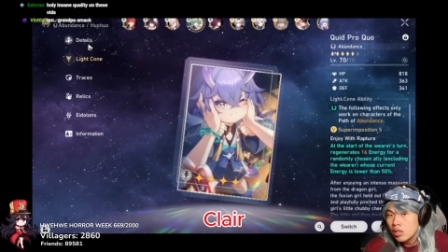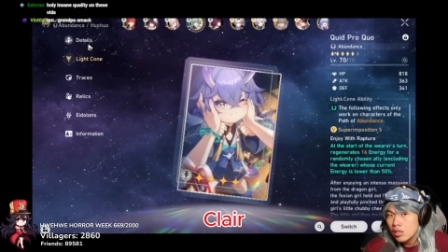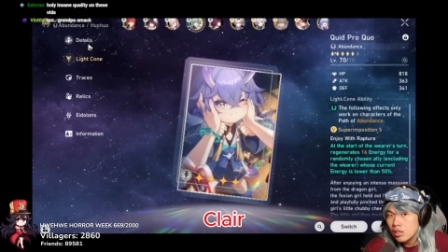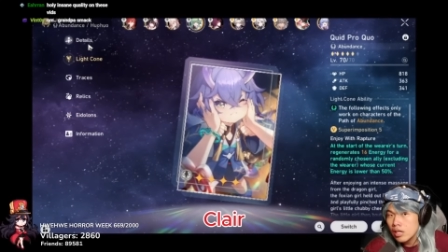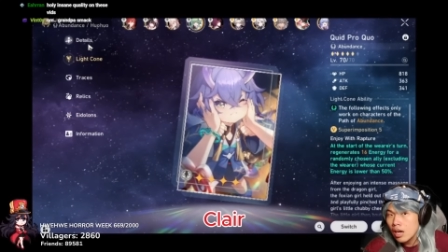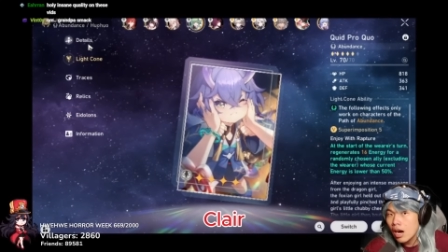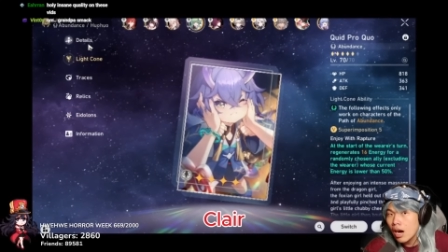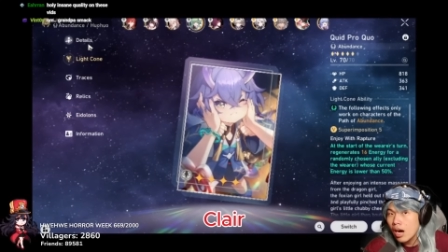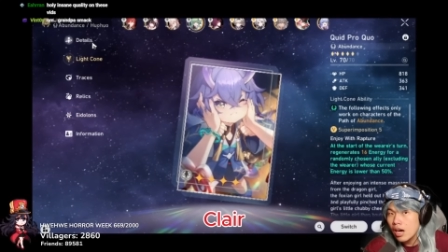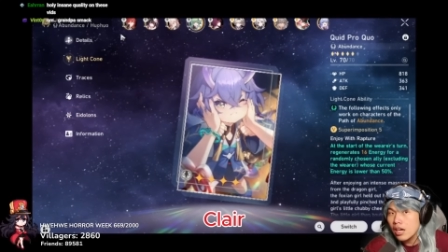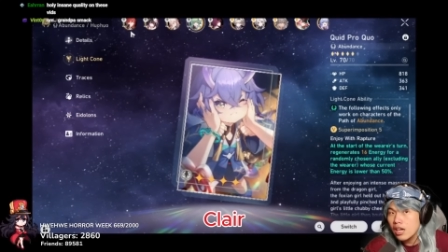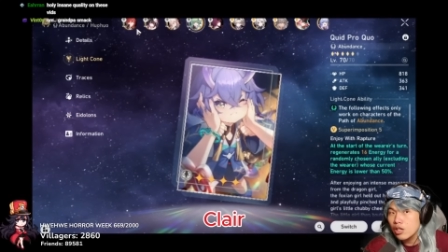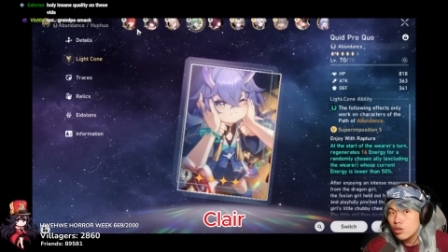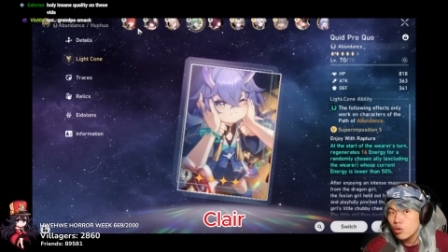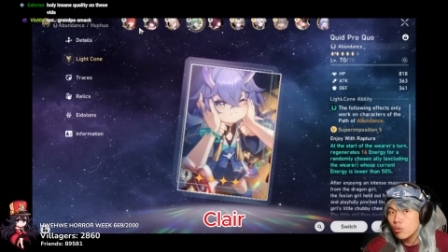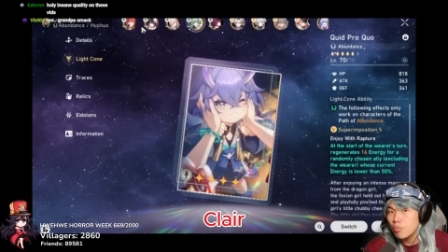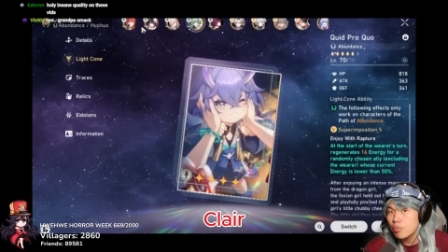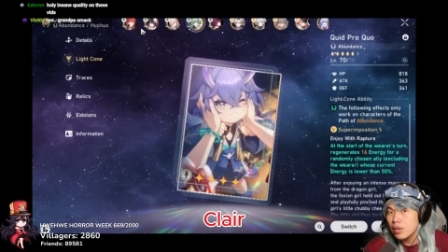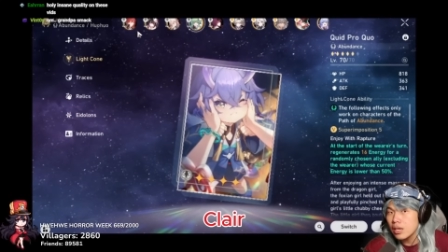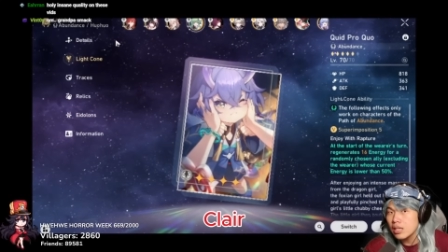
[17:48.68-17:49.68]
Target
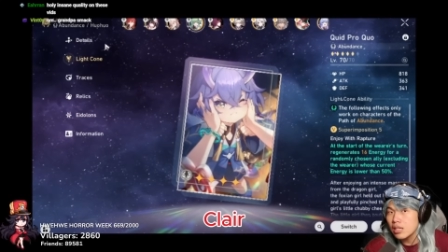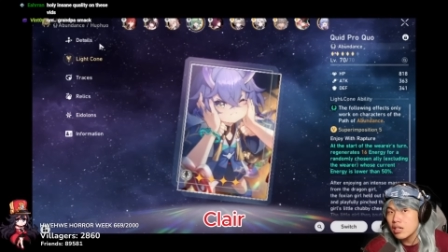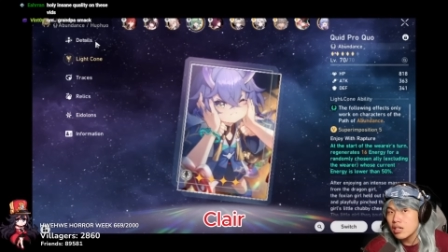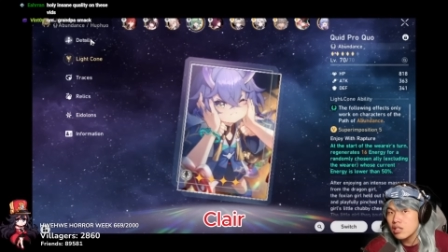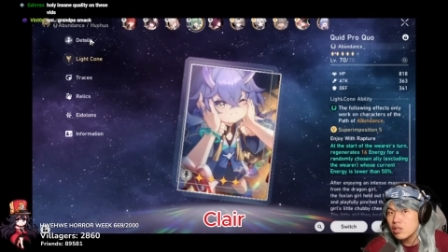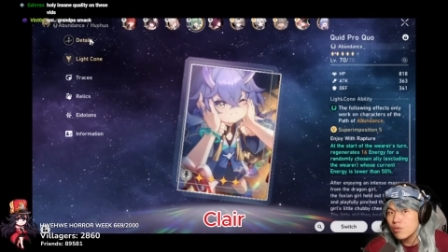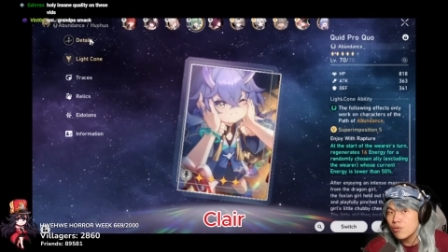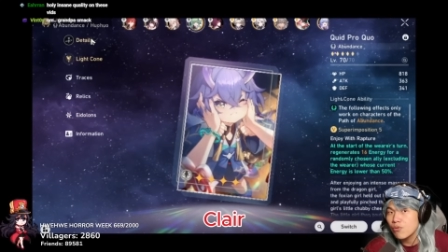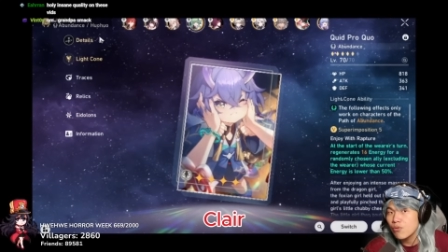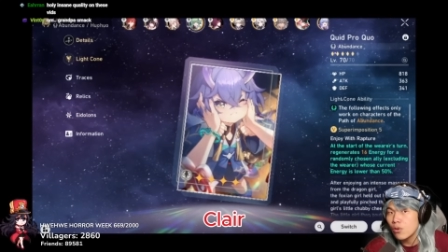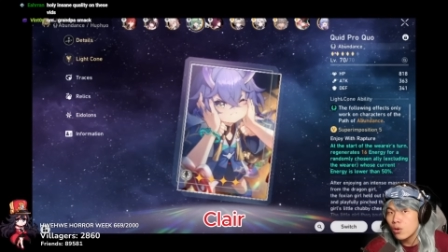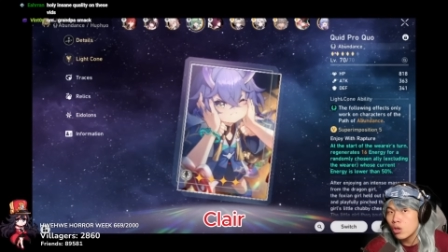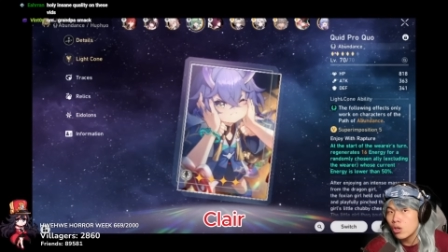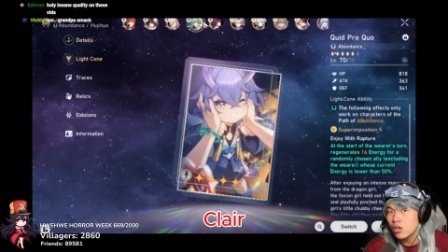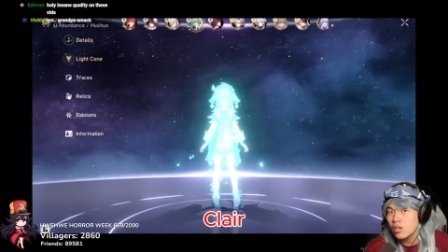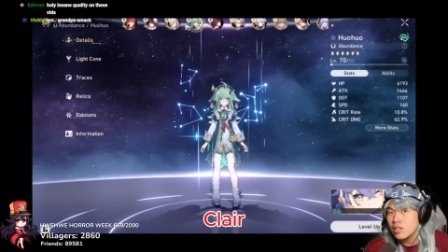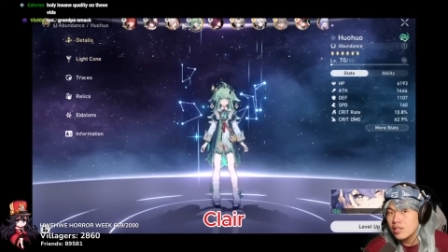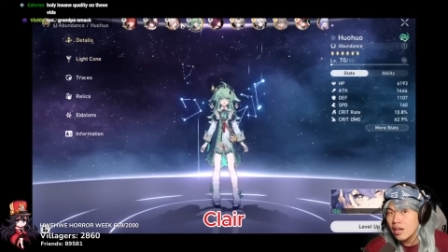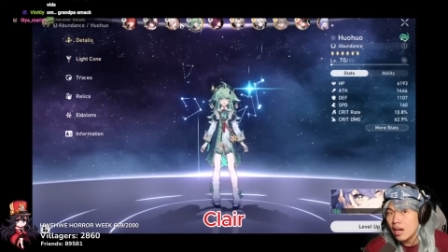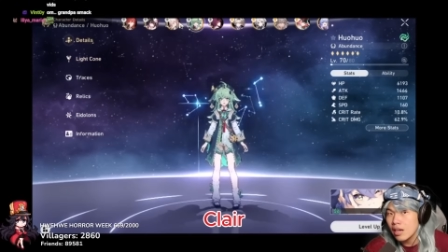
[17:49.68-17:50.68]
to beat is
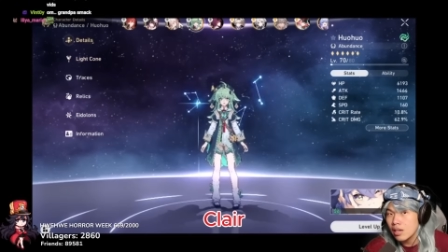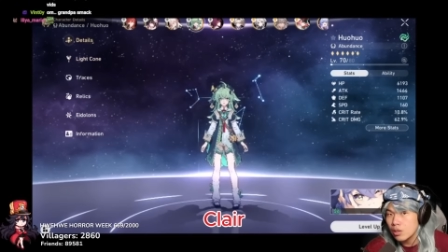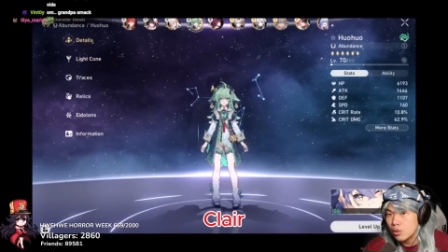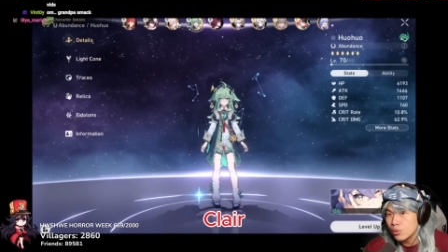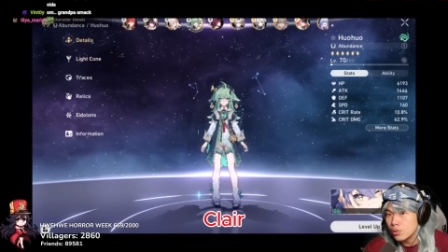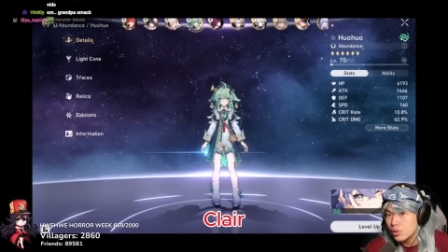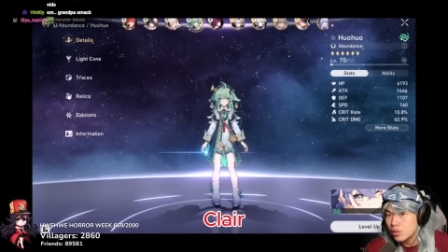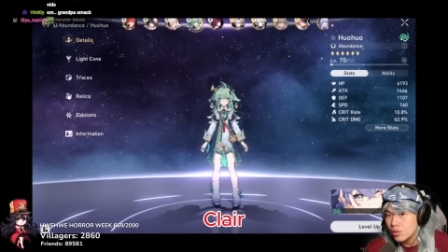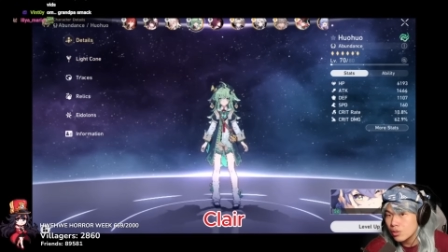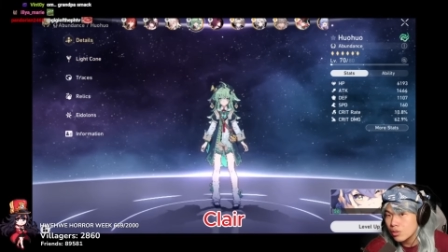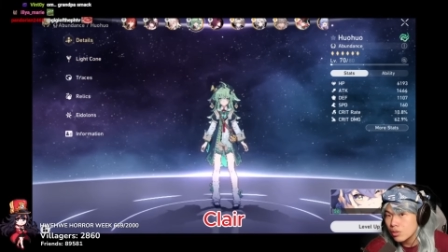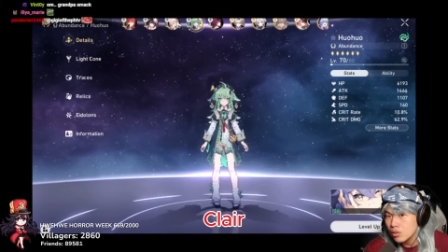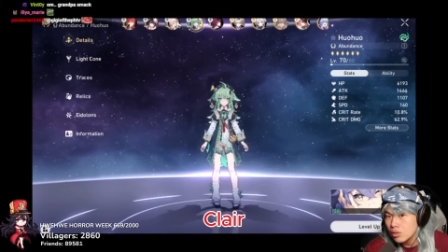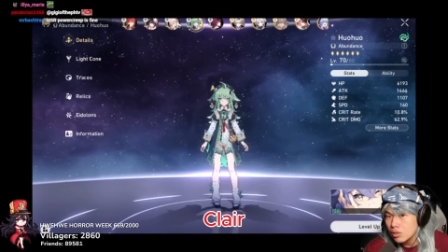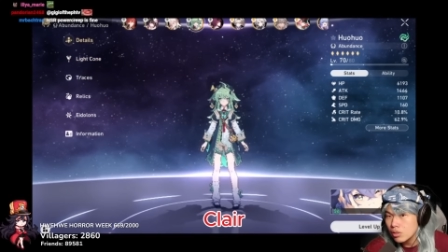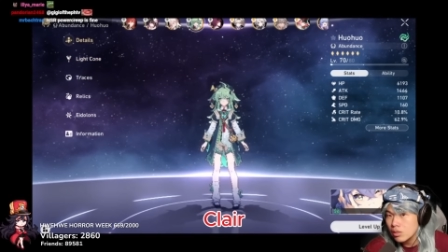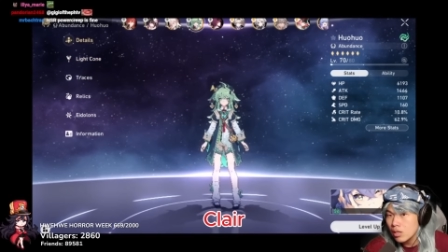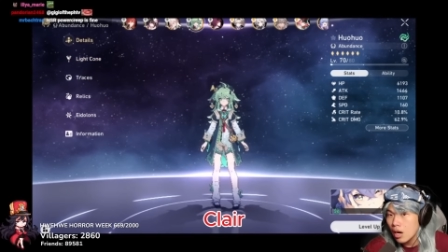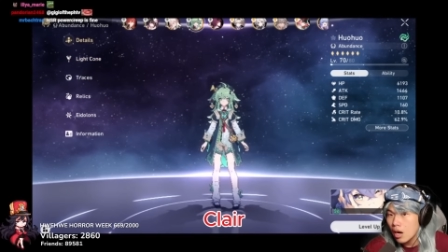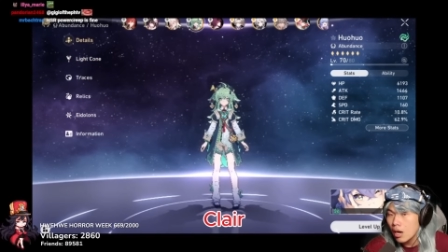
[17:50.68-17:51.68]
four cycles.
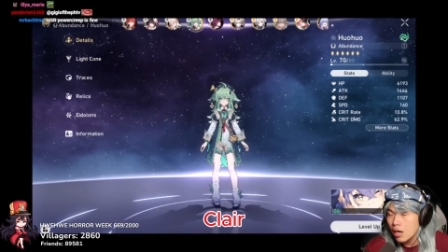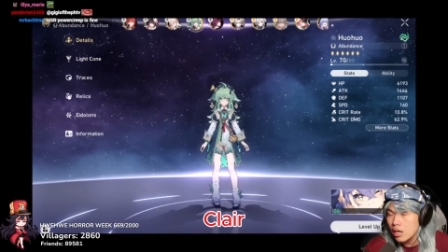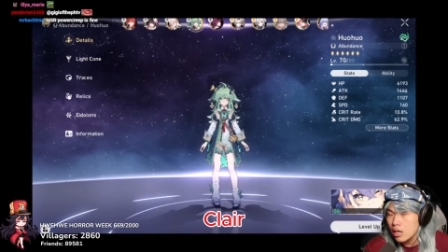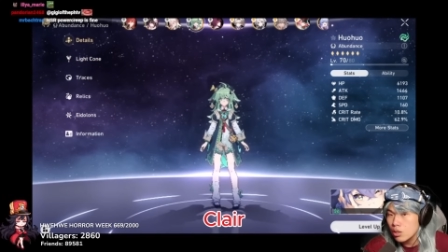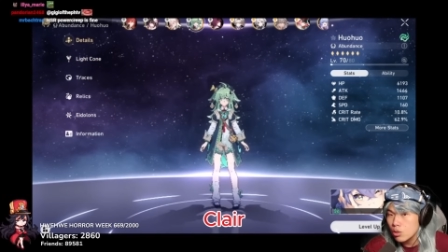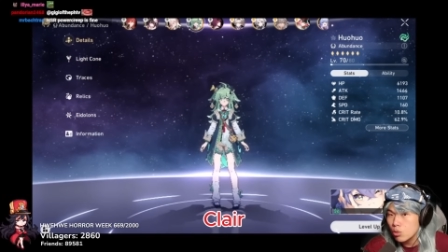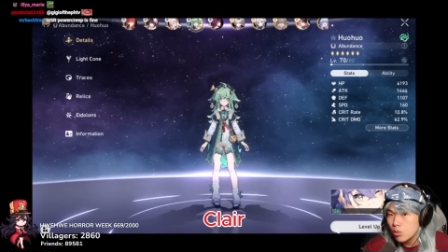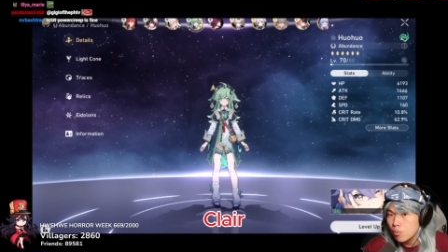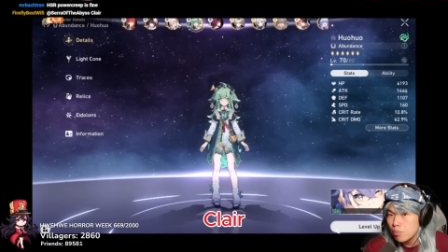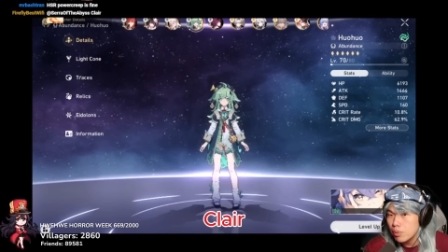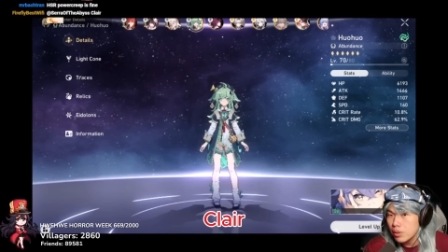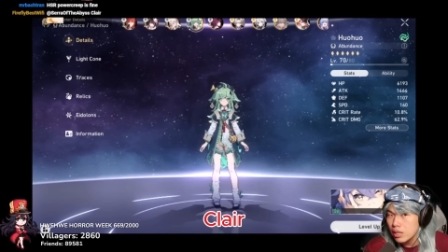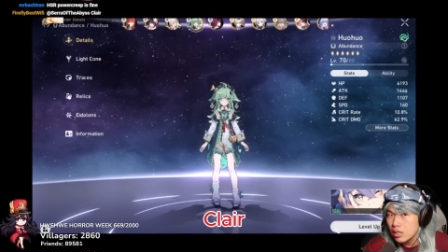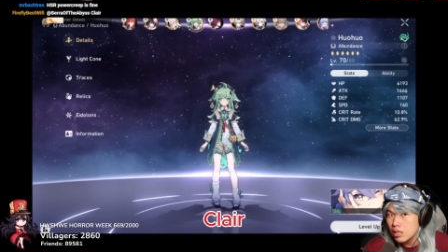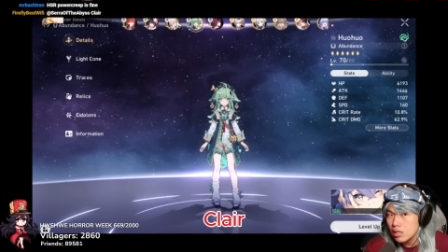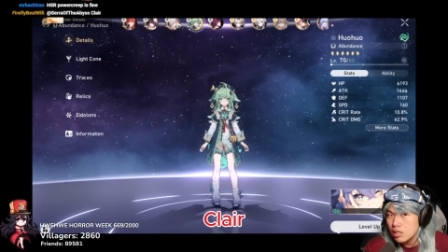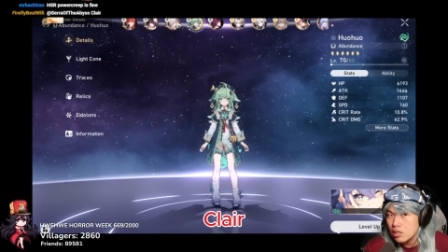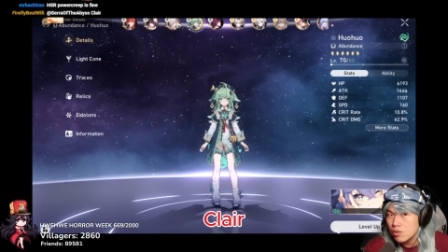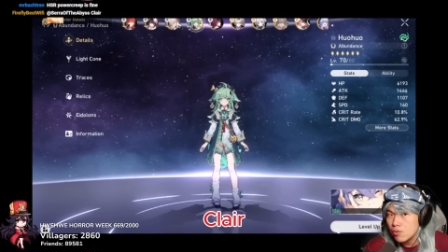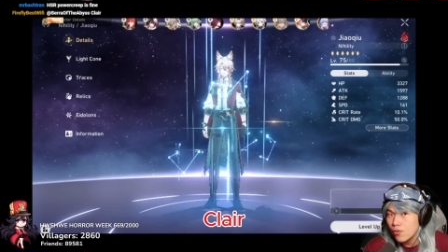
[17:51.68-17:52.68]
Target to beat
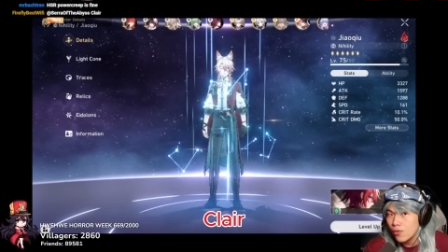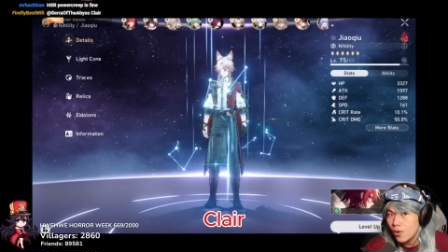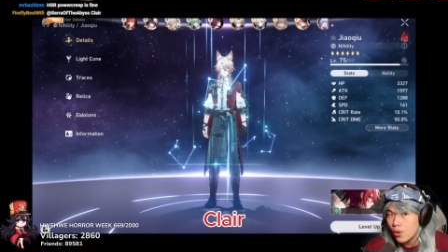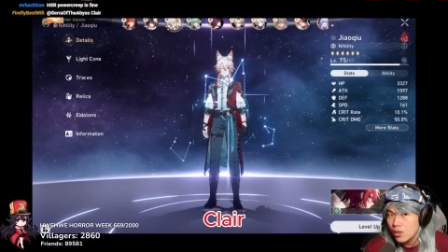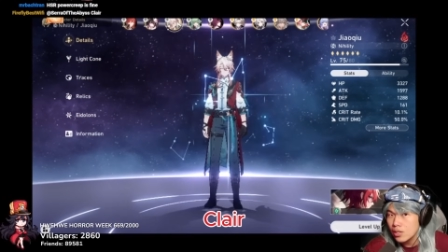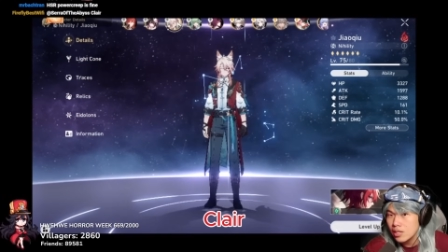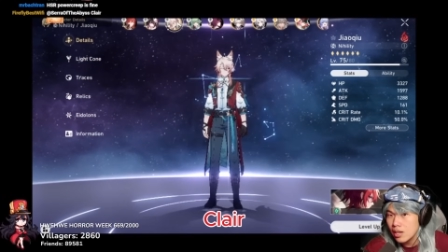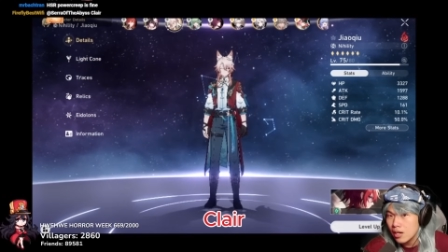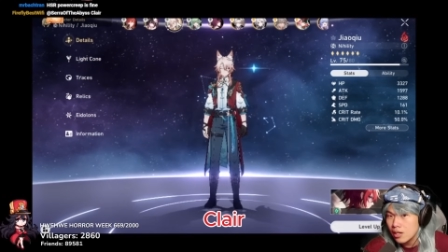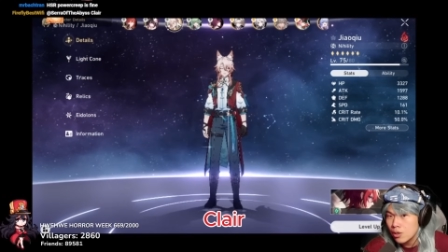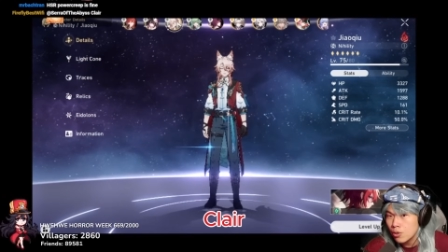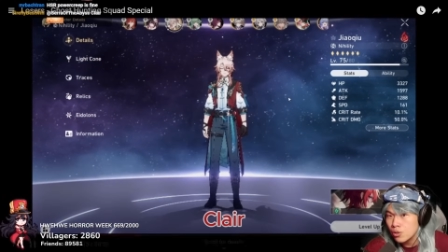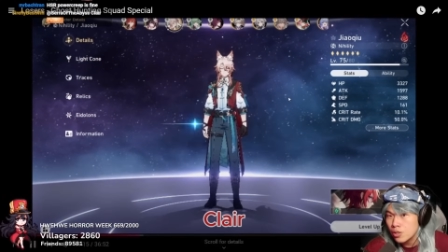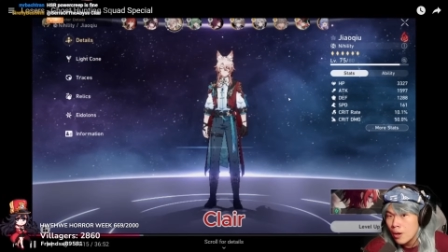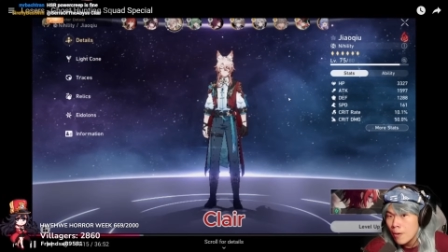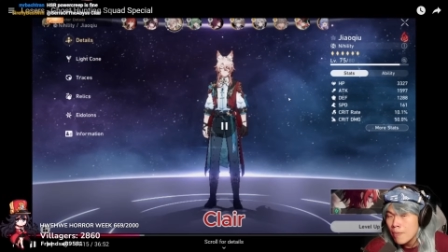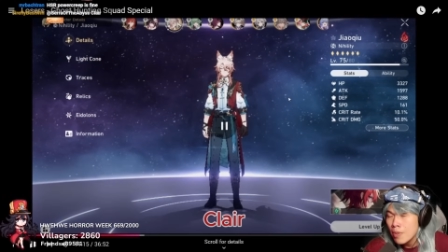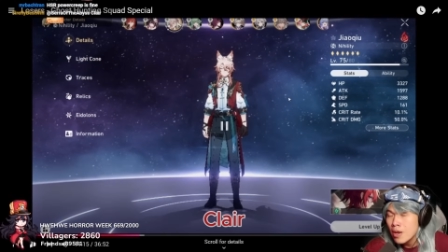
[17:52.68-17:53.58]
is four cycles.